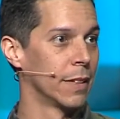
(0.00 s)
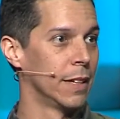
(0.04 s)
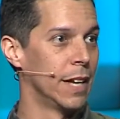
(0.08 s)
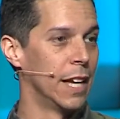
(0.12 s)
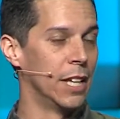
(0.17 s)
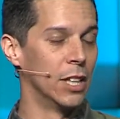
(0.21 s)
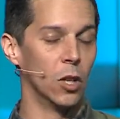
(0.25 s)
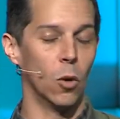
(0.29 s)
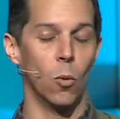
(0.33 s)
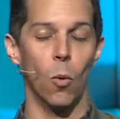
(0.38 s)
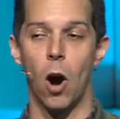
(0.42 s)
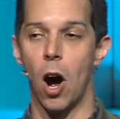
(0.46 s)

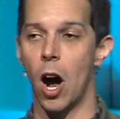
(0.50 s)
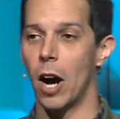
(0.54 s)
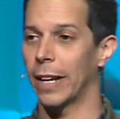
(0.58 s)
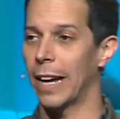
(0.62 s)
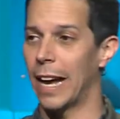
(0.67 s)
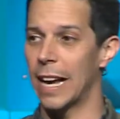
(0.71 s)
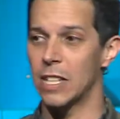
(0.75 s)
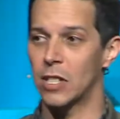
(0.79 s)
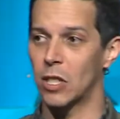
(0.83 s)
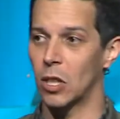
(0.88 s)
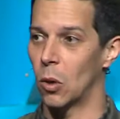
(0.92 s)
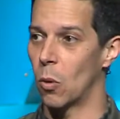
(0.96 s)
And
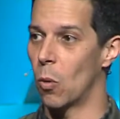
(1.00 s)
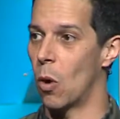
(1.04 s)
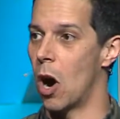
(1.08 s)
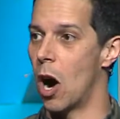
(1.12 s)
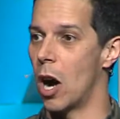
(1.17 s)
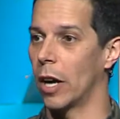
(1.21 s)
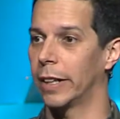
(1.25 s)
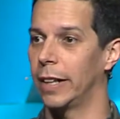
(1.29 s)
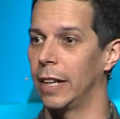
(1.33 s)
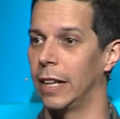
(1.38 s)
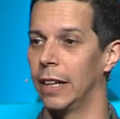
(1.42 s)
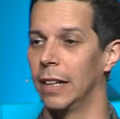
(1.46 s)
as they're
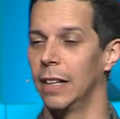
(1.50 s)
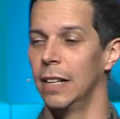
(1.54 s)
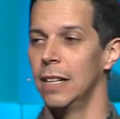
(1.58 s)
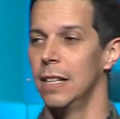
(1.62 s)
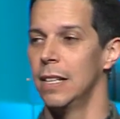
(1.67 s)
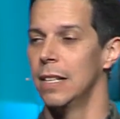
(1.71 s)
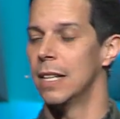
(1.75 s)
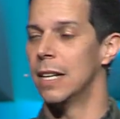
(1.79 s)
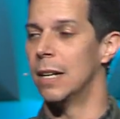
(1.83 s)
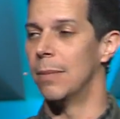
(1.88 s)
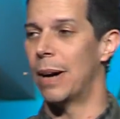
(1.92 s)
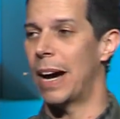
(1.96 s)
walking,
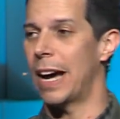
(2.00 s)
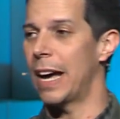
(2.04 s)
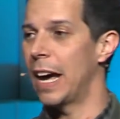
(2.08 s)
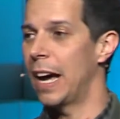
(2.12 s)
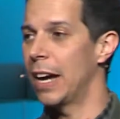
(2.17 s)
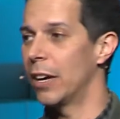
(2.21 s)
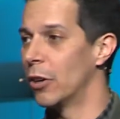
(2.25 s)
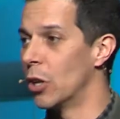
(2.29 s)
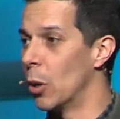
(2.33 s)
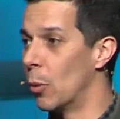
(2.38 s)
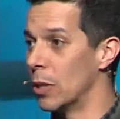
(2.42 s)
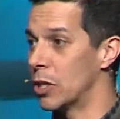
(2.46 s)
I
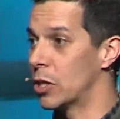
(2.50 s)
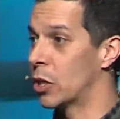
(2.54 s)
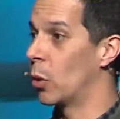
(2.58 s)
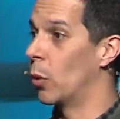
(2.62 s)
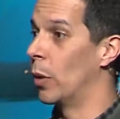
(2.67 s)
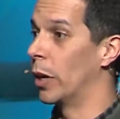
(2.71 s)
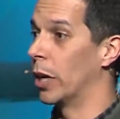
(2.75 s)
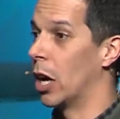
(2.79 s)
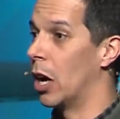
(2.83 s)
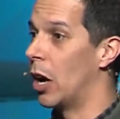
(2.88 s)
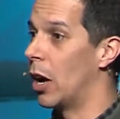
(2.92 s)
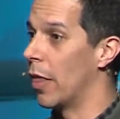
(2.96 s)
don't know what's
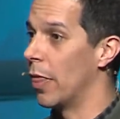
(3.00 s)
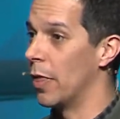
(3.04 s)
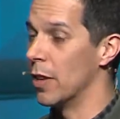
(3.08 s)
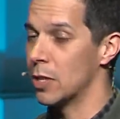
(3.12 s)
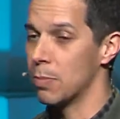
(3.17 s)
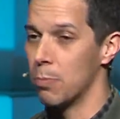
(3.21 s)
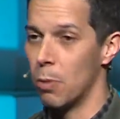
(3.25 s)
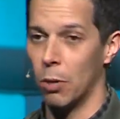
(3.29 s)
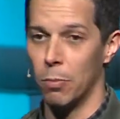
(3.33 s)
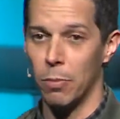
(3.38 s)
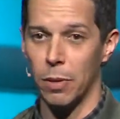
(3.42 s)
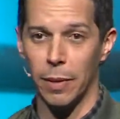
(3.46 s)
going on in this
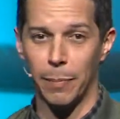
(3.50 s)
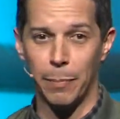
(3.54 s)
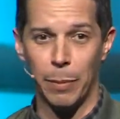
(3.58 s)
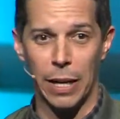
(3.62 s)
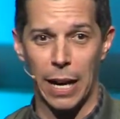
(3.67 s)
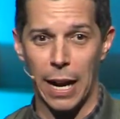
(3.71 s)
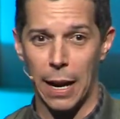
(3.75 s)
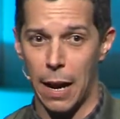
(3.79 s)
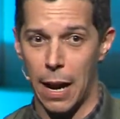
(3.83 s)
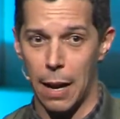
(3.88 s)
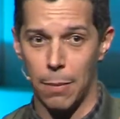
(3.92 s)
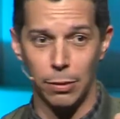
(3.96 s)
moment, but
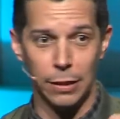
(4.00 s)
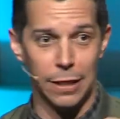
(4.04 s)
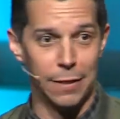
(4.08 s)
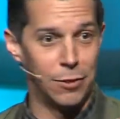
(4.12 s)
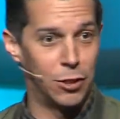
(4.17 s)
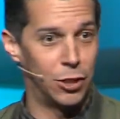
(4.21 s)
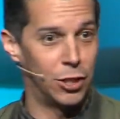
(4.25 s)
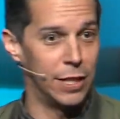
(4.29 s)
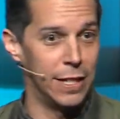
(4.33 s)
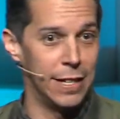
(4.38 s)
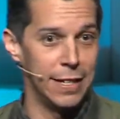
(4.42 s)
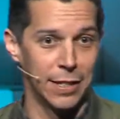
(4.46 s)
I believe
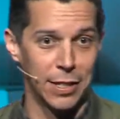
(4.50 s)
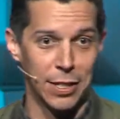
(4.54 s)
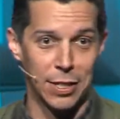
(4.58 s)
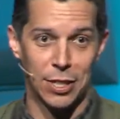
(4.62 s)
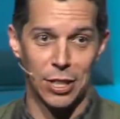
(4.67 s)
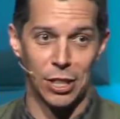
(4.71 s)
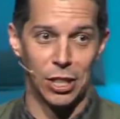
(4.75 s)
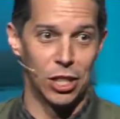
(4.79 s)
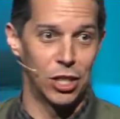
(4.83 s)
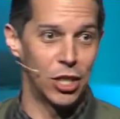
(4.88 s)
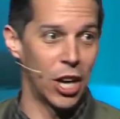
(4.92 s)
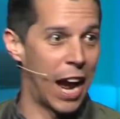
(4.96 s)
Jesus
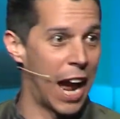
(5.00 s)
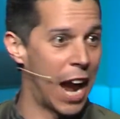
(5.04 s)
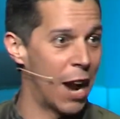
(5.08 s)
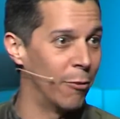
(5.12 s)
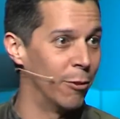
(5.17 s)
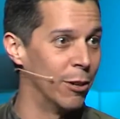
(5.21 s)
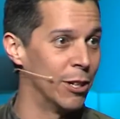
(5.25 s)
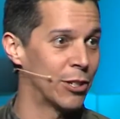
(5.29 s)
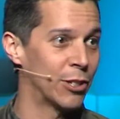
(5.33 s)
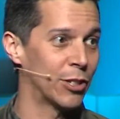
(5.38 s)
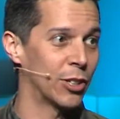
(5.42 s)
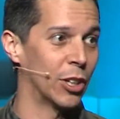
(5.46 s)
and
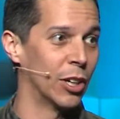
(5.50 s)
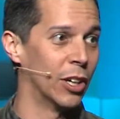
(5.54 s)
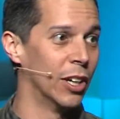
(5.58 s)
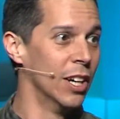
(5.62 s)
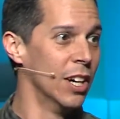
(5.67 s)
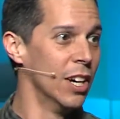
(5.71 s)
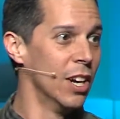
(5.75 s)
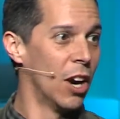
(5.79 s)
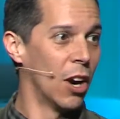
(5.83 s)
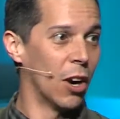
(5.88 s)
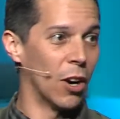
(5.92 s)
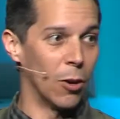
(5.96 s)
Jairus are
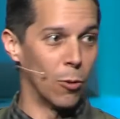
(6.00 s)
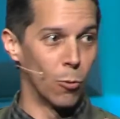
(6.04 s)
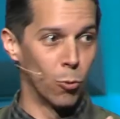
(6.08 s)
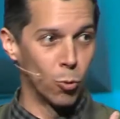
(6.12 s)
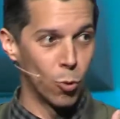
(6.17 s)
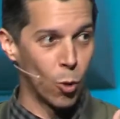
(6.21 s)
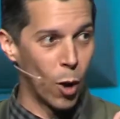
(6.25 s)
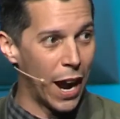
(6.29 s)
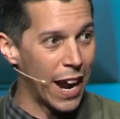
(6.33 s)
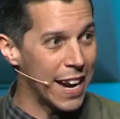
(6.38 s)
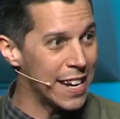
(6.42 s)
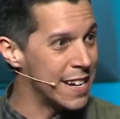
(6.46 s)

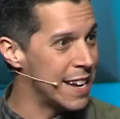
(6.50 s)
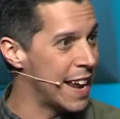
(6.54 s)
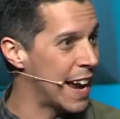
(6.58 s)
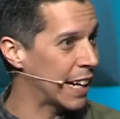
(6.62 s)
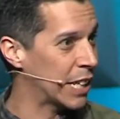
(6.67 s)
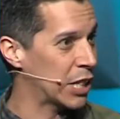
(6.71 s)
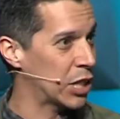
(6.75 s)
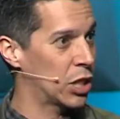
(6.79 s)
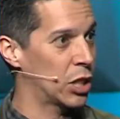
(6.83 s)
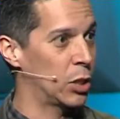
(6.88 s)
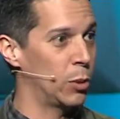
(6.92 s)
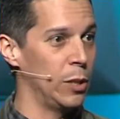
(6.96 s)
right
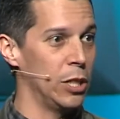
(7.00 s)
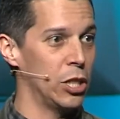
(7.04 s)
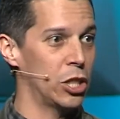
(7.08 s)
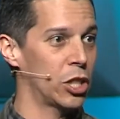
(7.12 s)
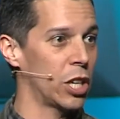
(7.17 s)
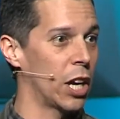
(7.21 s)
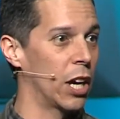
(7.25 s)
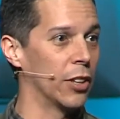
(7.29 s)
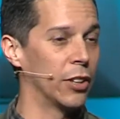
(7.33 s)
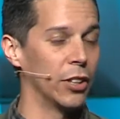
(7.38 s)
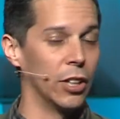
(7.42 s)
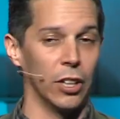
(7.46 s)
next to each
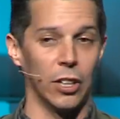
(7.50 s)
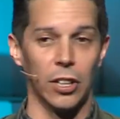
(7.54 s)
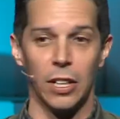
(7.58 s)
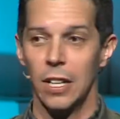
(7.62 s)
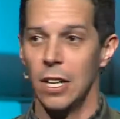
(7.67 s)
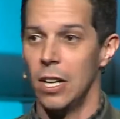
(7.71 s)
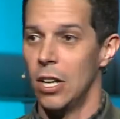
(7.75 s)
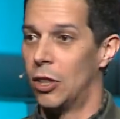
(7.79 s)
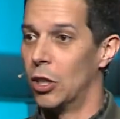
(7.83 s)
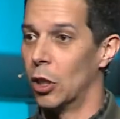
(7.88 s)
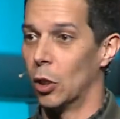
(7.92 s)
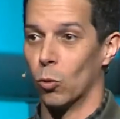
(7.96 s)
other.
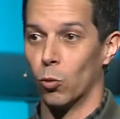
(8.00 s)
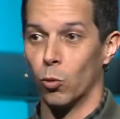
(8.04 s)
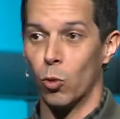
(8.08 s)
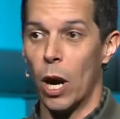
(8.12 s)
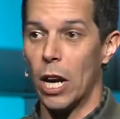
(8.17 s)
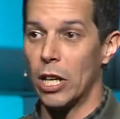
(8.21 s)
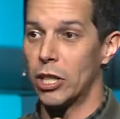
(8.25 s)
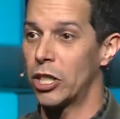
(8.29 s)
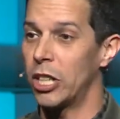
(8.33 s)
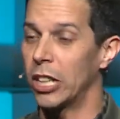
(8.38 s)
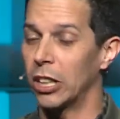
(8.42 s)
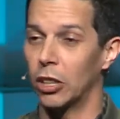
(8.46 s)
They're
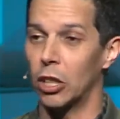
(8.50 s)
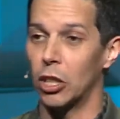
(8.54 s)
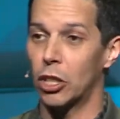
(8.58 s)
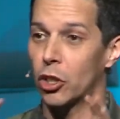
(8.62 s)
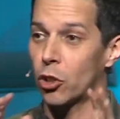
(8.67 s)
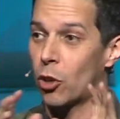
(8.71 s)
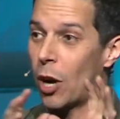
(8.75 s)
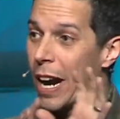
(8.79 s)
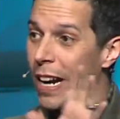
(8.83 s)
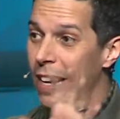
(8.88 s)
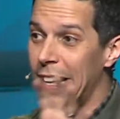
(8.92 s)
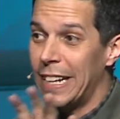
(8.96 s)
rushing. They're
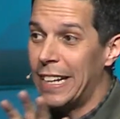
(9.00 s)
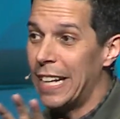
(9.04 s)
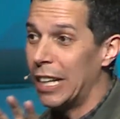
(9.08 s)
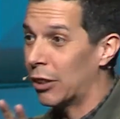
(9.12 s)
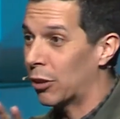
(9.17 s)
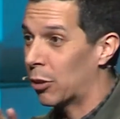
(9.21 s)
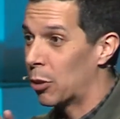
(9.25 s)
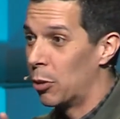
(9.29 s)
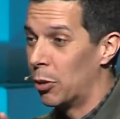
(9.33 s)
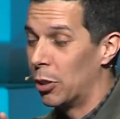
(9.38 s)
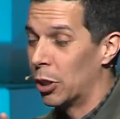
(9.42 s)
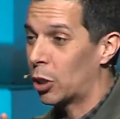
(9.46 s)
trying to get
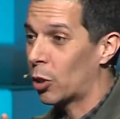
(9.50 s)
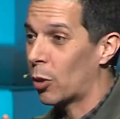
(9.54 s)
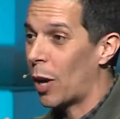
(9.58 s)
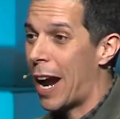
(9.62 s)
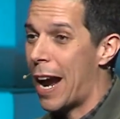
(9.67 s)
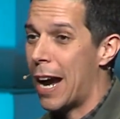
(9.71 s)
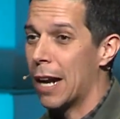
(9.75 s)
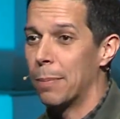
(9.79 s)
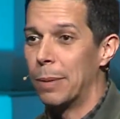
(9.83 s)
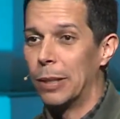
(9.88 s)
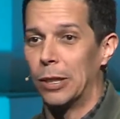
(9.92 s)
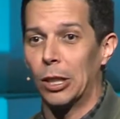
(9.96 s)
through the
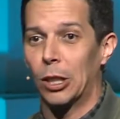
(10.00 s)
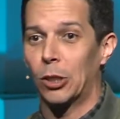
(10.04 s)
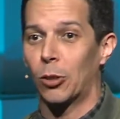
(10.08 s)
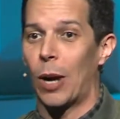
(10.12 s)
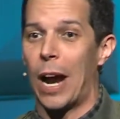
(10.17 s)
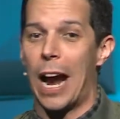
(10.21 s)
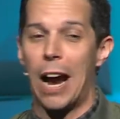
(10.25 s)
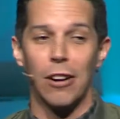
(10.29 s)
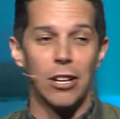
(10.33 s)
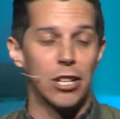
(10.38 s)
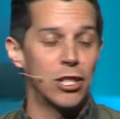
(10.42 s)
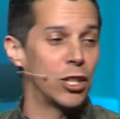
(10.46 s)
crowd, but the
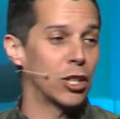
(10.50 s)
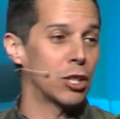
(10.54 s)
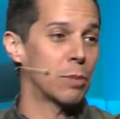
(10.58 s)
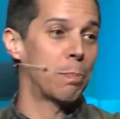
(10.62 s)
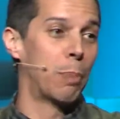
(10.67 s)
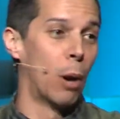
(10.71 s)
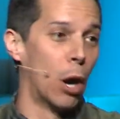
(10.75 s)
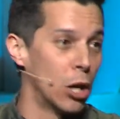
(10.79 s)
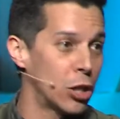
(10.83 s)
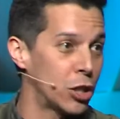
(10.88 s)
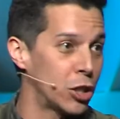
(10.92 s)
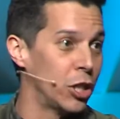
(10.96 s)
crowd is just
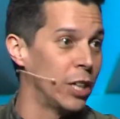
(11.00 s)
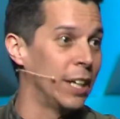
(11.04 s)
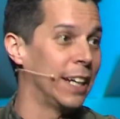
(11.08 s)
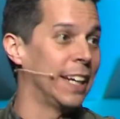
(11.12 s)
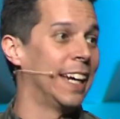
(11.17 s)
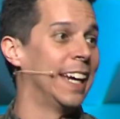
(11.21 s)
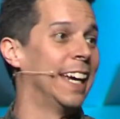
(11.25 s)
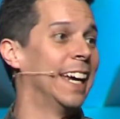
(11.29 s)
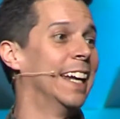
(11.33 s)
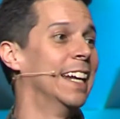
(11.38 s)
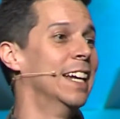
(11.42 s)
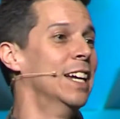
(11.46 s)
pushing
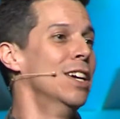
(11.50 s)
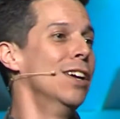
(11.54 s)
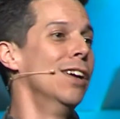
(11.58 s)
in,